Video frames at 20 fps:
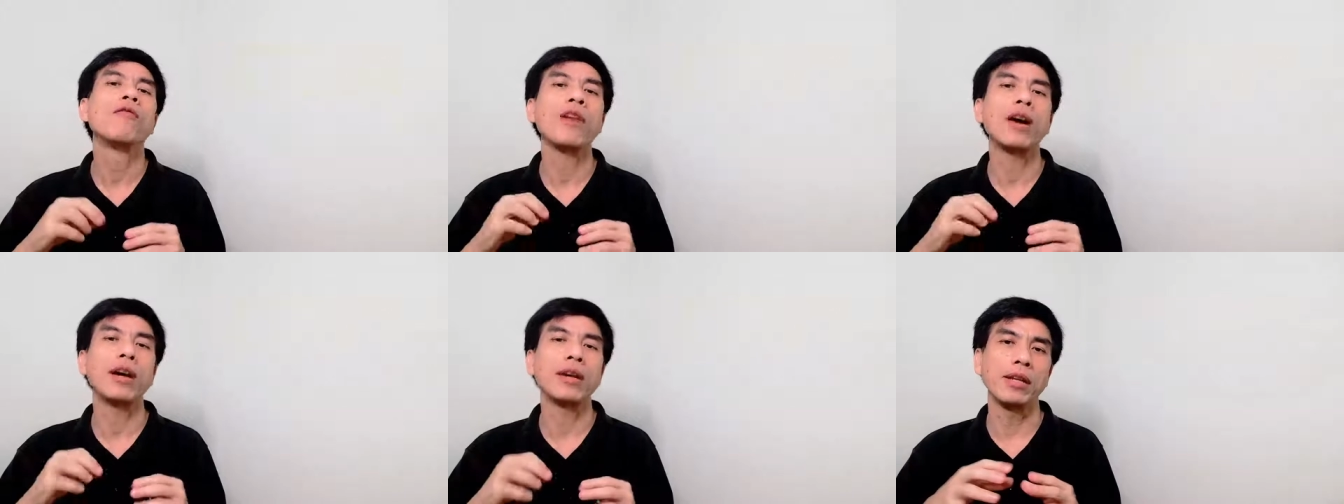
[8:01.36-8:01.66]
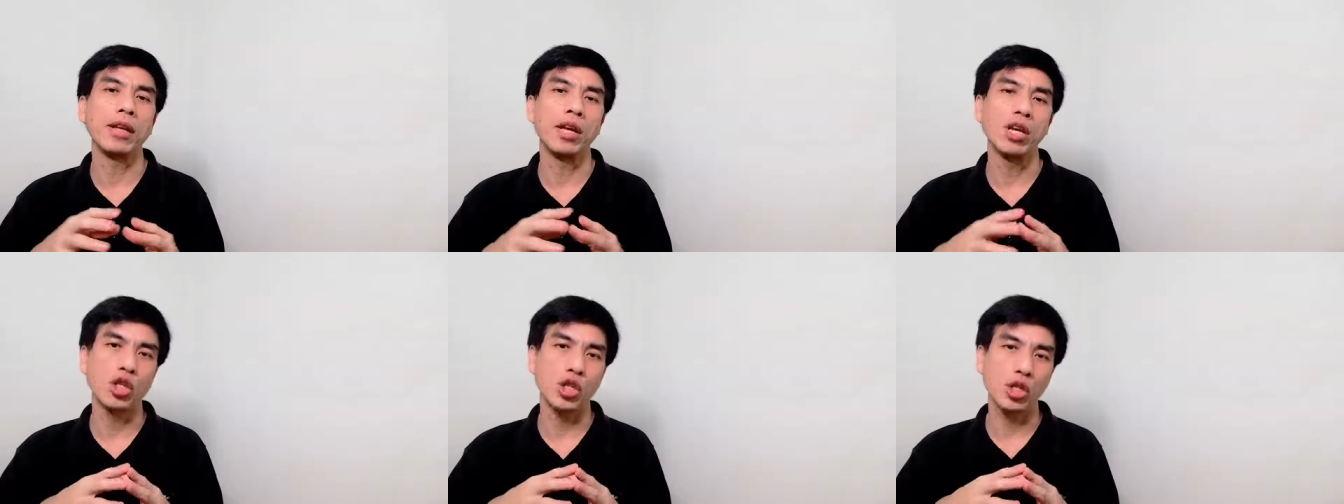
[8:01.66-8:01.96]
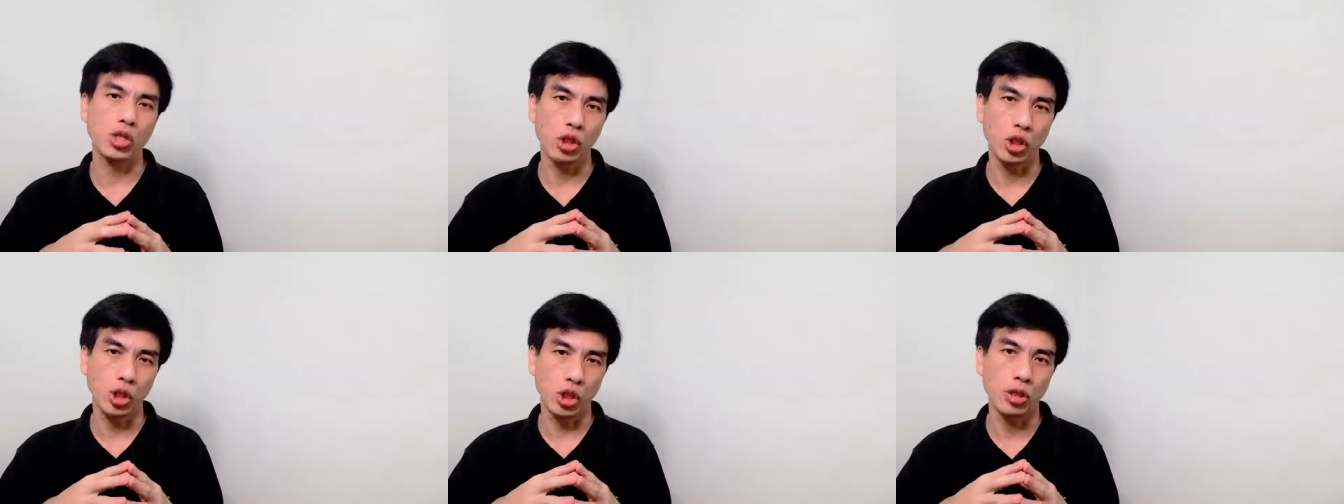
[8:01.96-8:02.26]

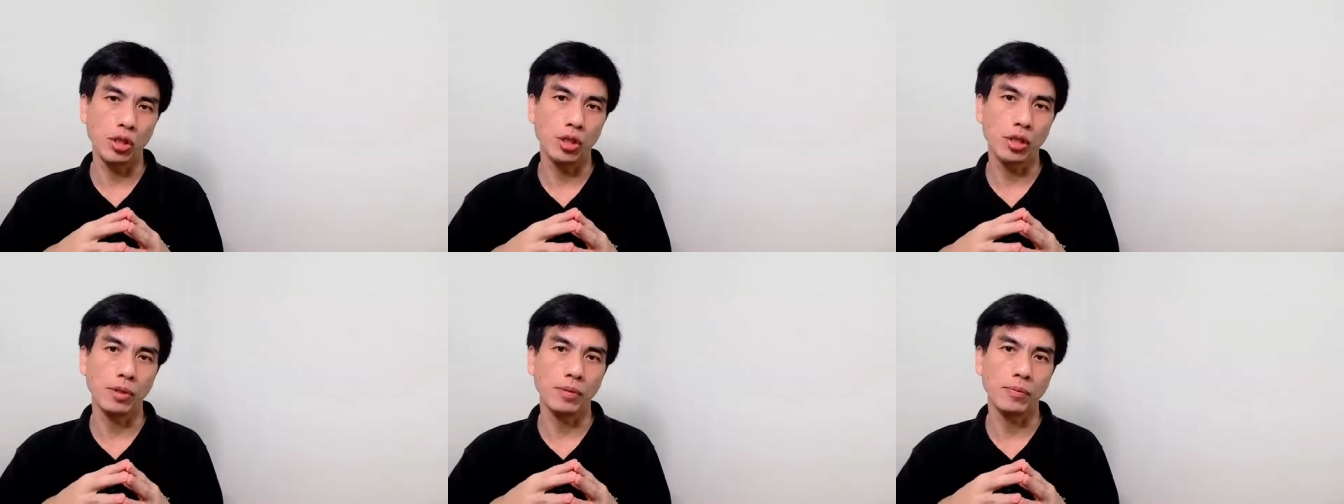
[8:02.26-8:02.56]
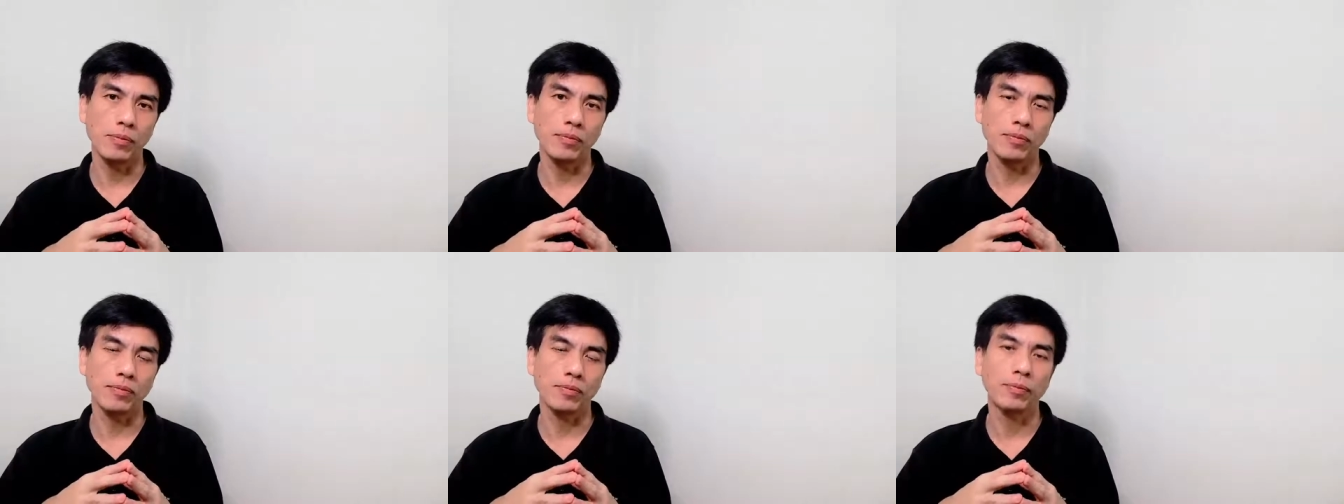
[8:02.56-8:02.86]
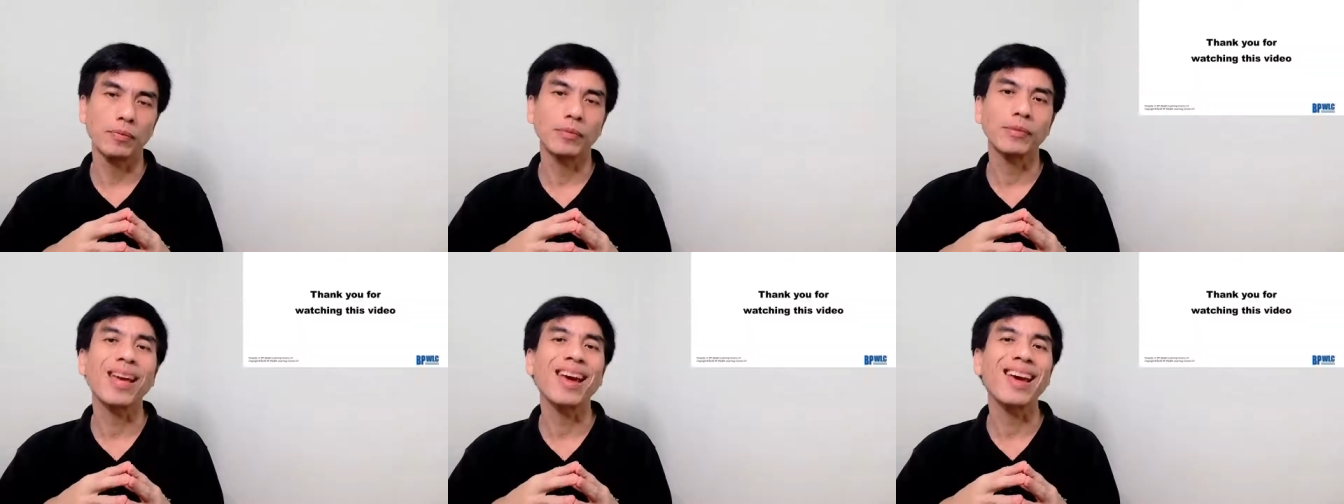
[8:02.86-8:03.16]
financial journey.
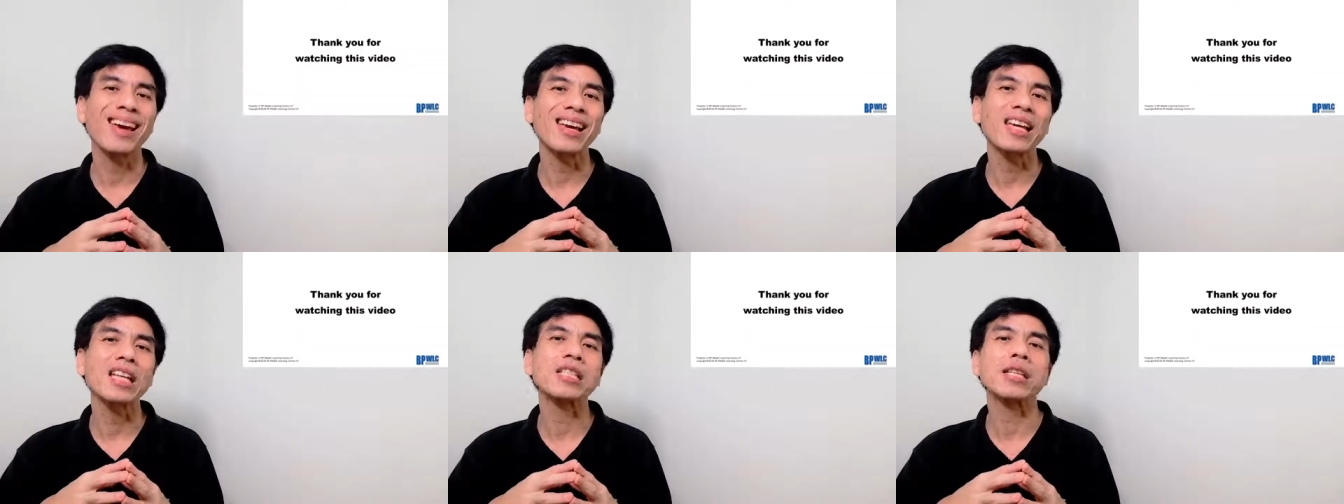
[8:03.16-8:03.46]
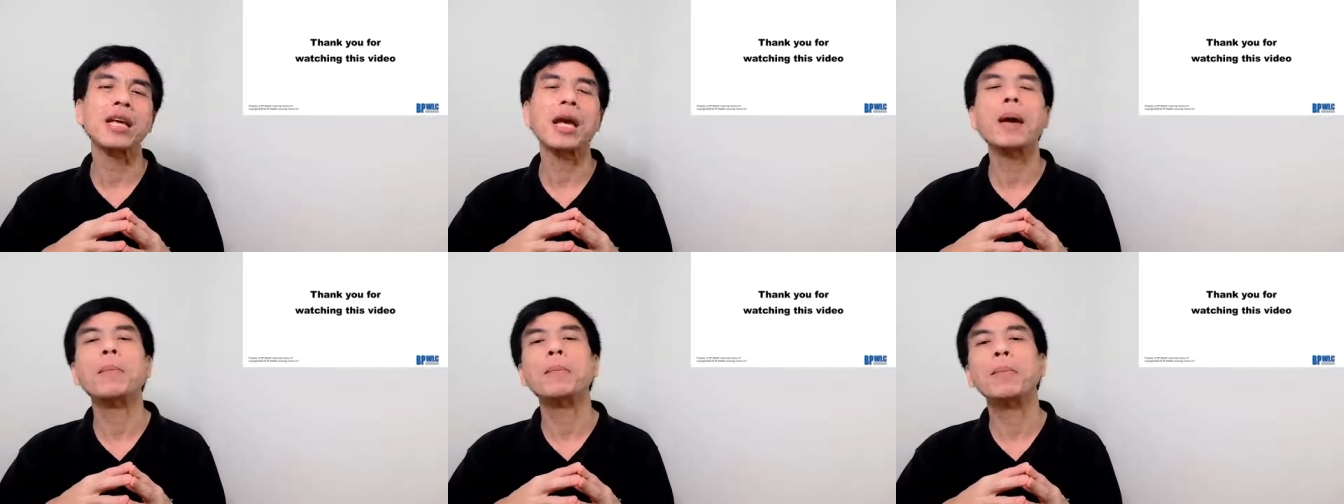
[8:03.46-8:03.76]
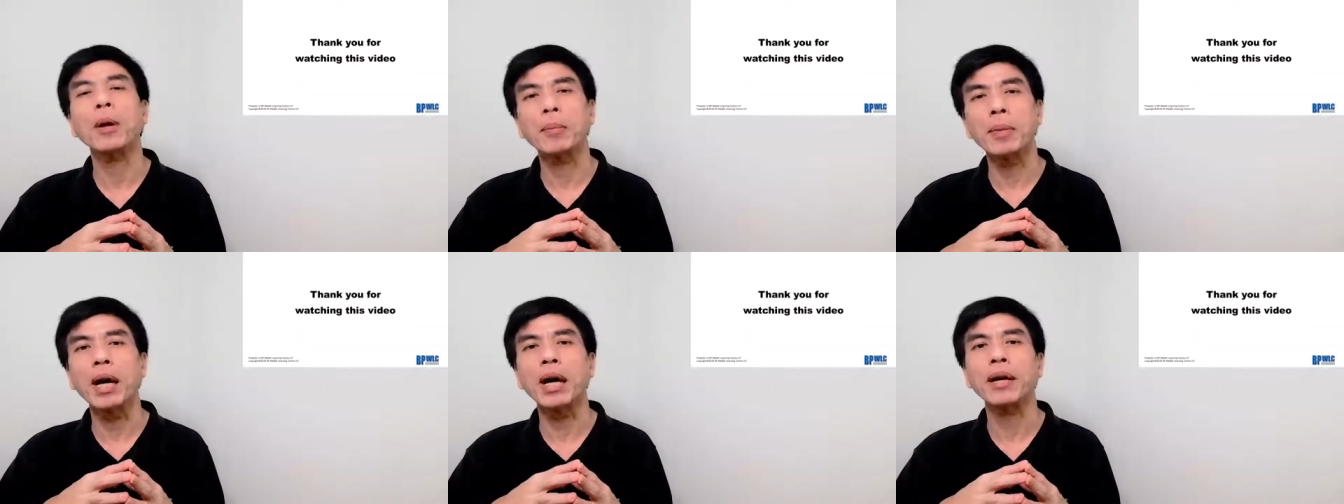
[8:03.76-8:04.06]
Thanks and
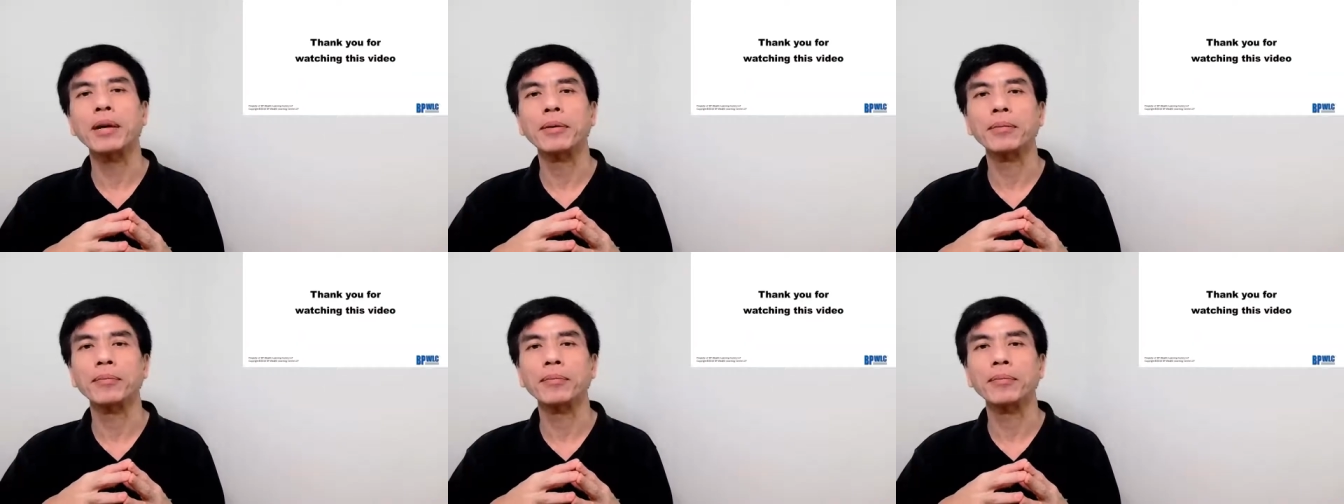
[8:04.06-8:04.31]
bye-bye.